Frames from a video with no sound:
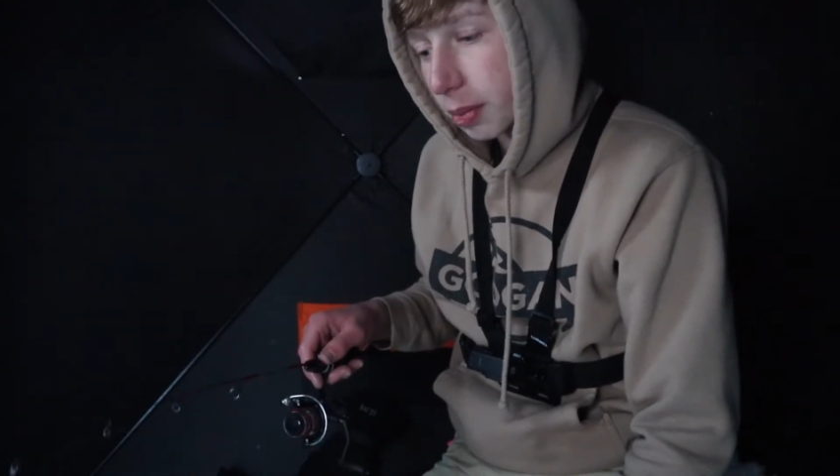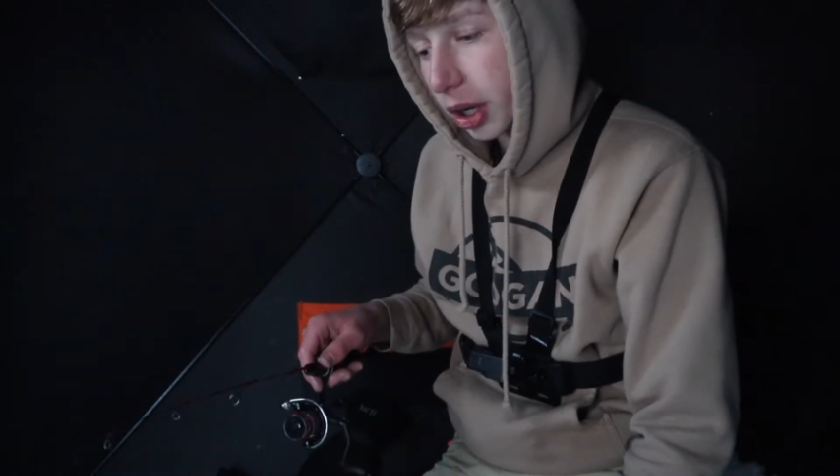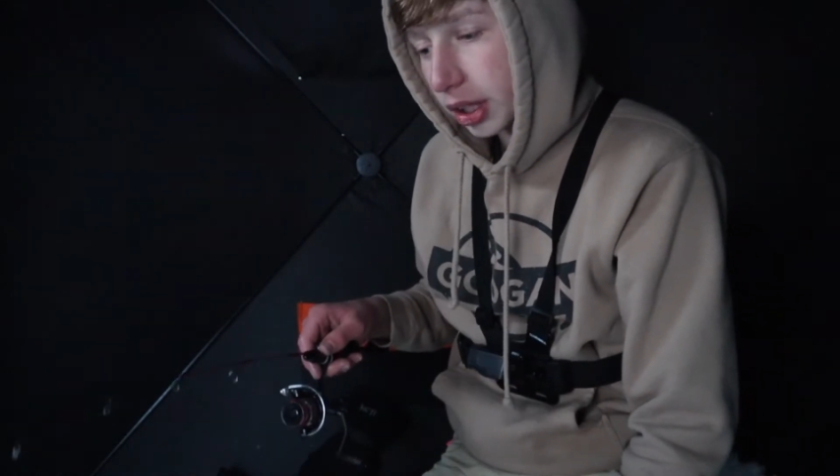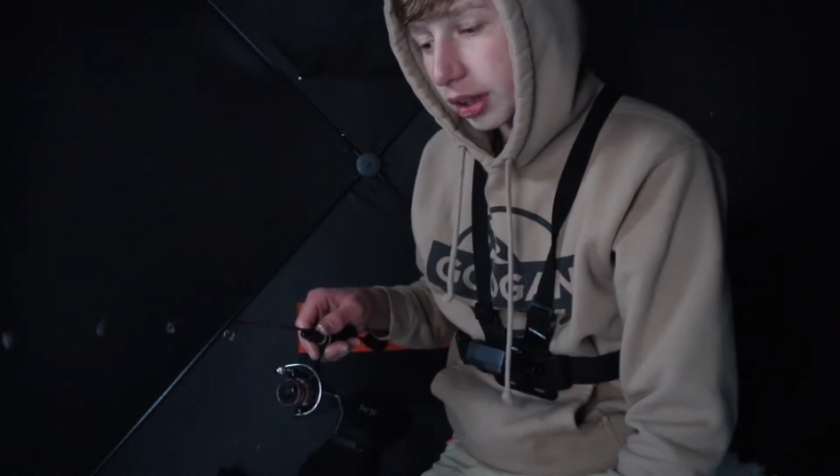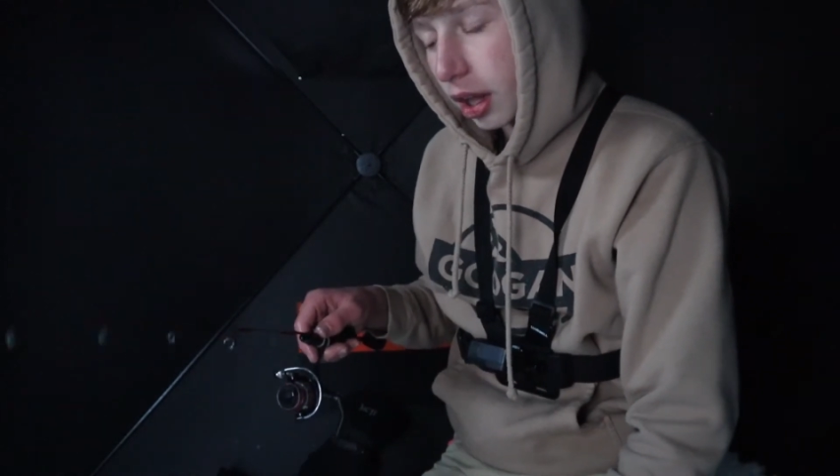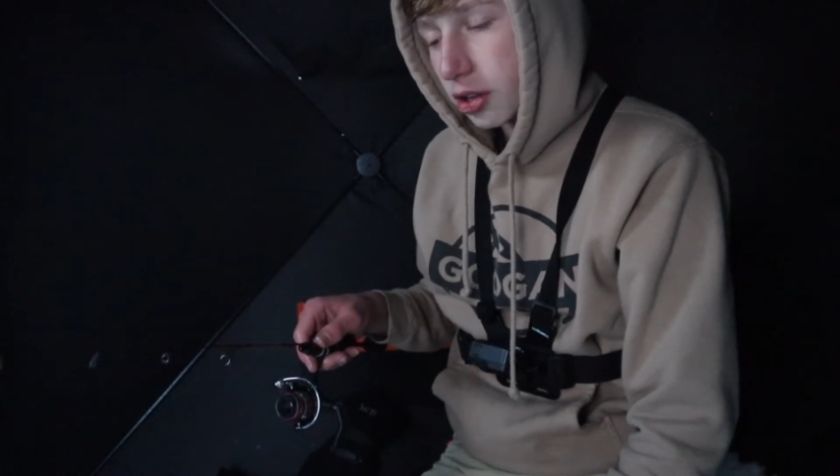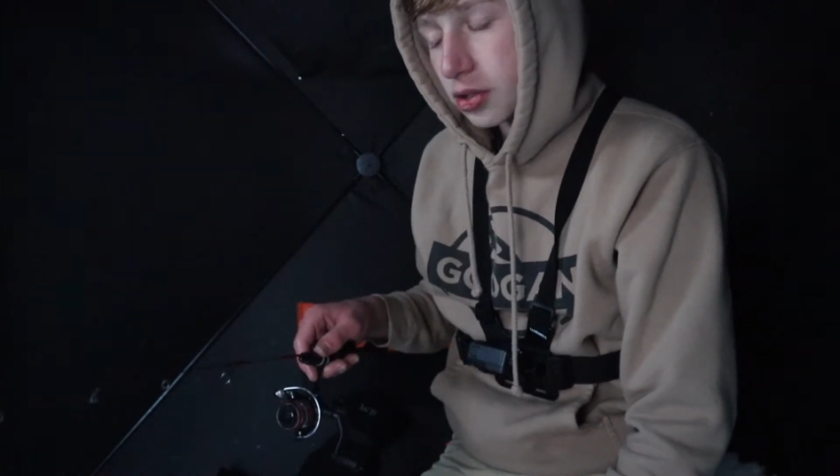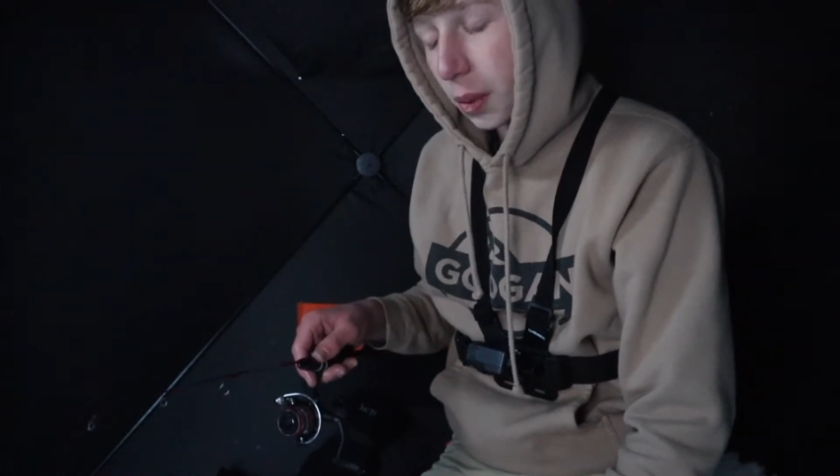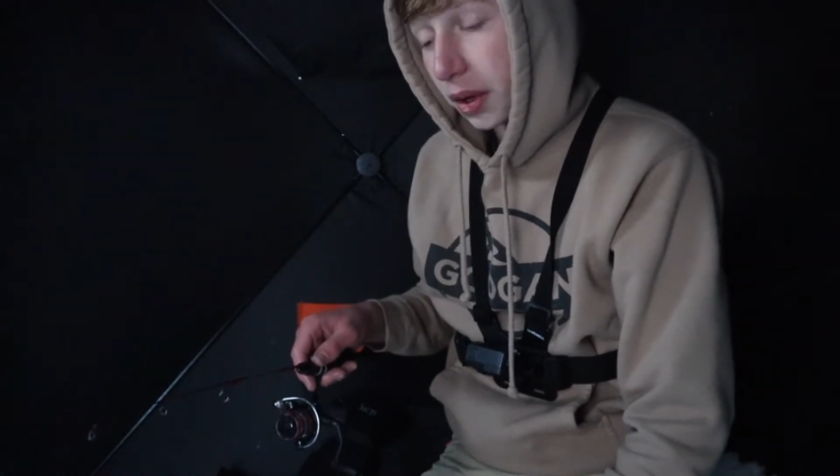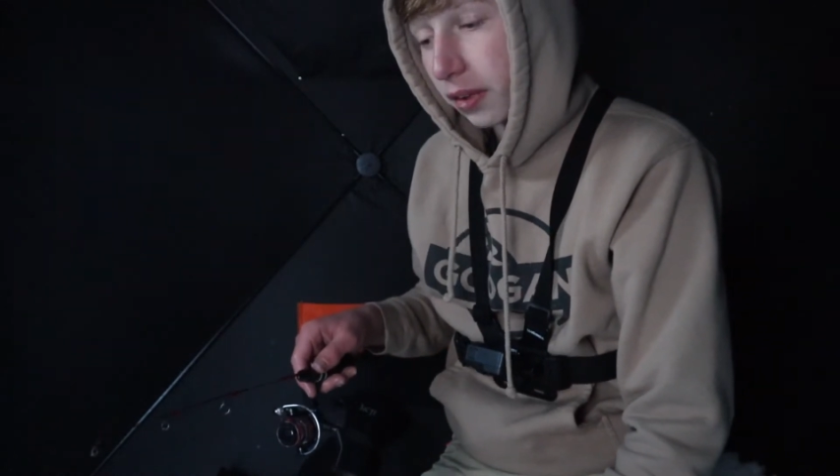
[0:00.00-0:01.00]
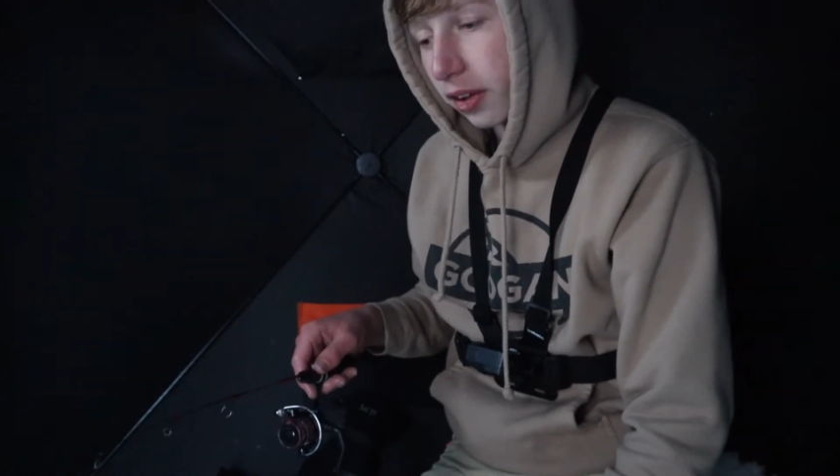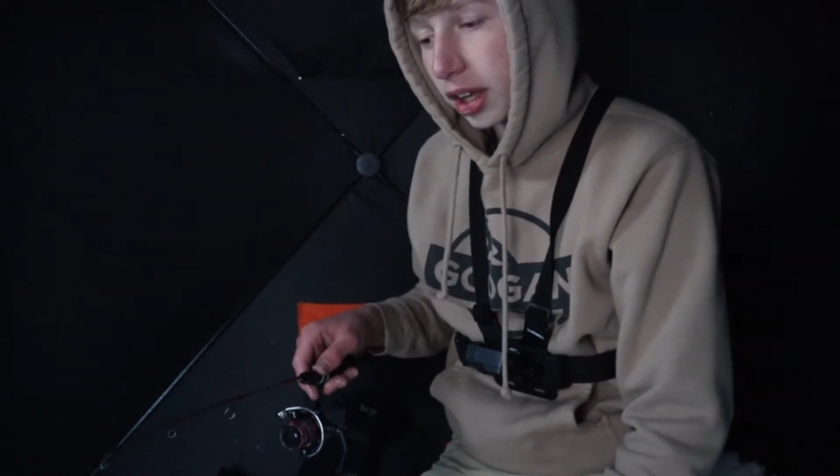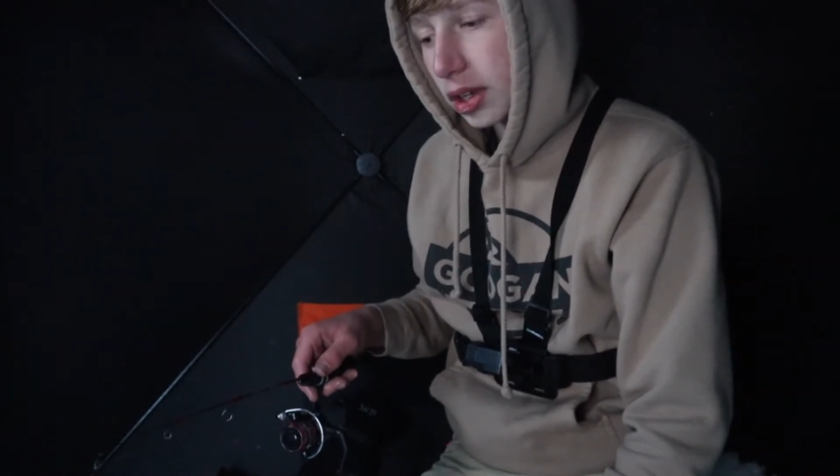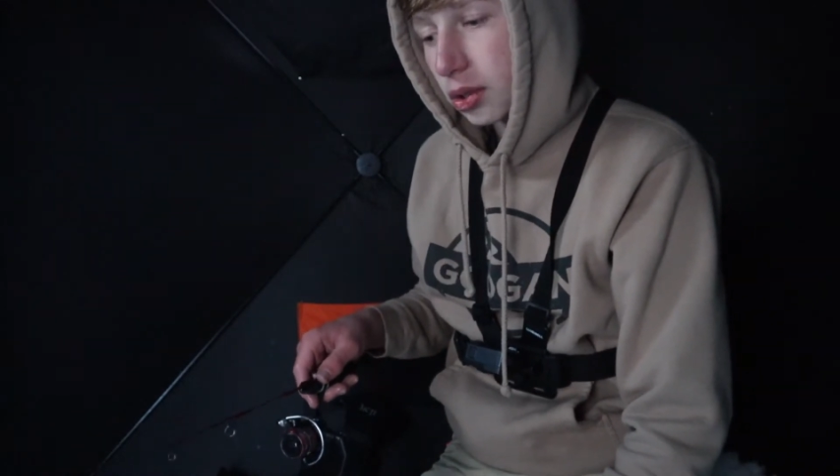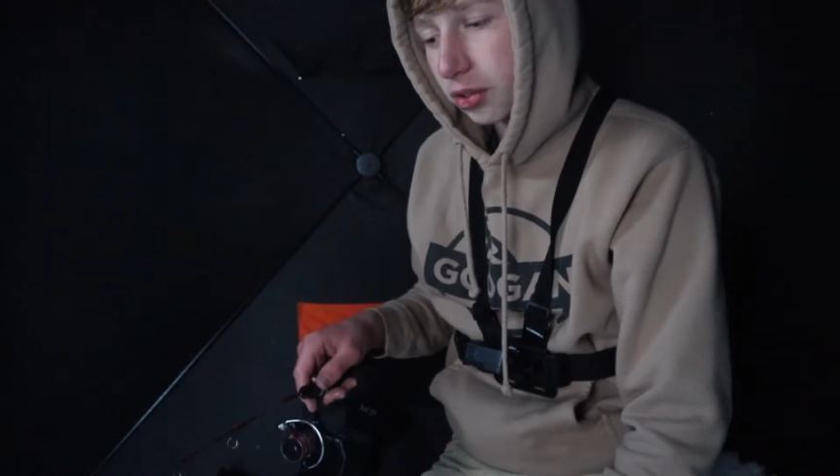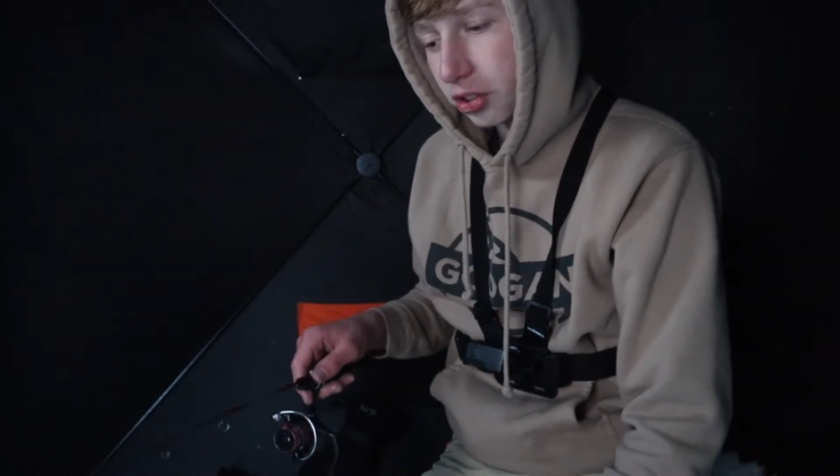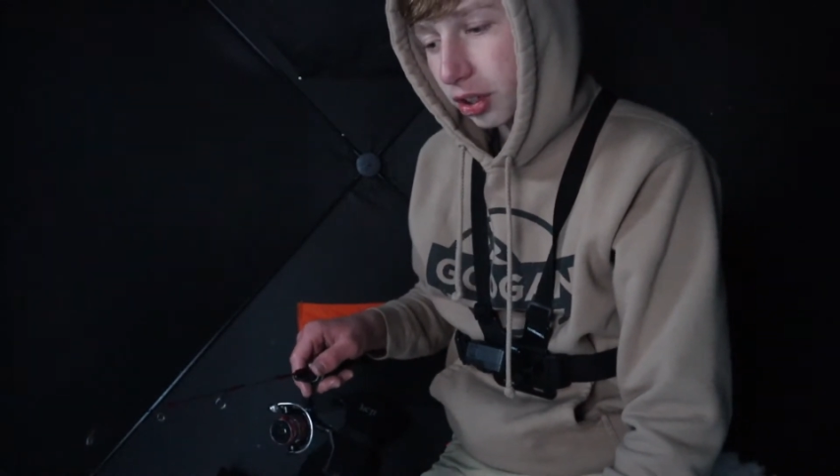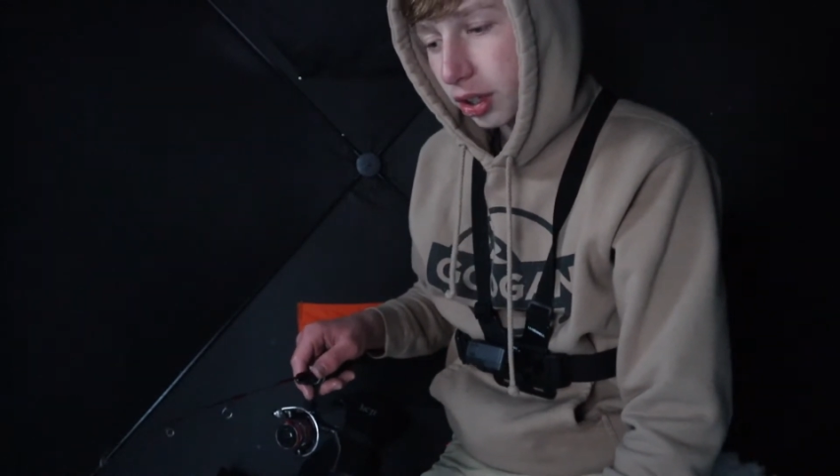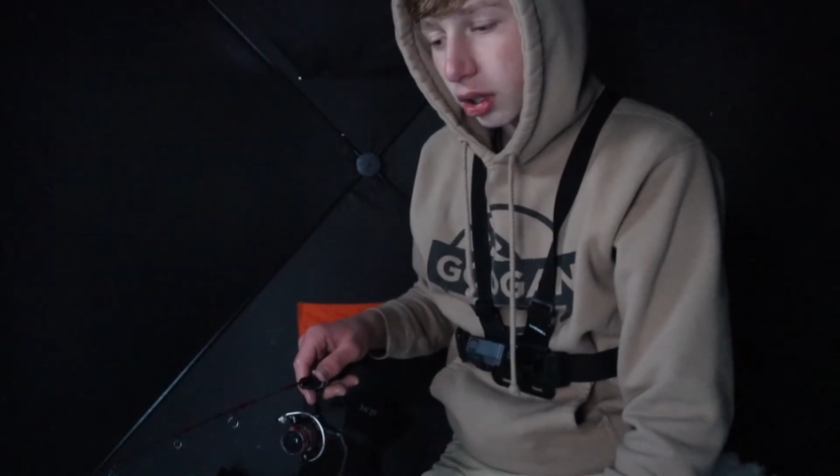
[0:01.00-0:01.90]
but they just weren't huge